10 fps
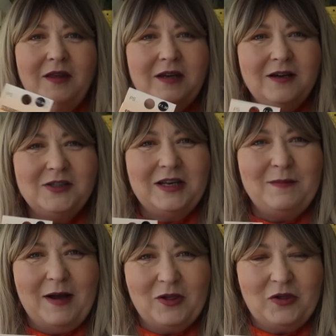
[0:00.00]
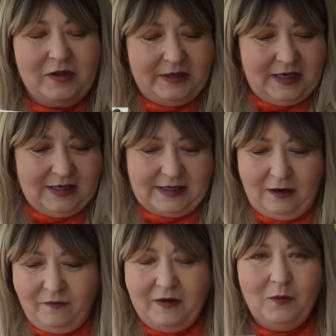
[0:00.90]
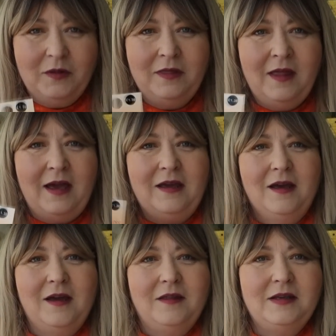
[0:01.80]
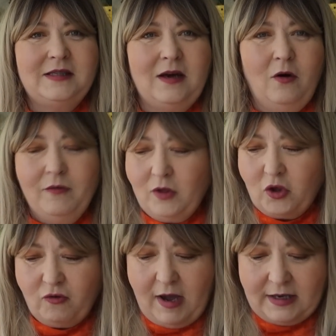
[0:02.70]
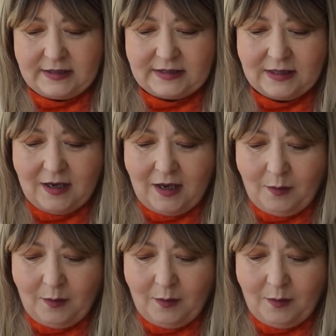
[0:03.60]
They'd actually match today's outfit, wouldn't they? This orange dress.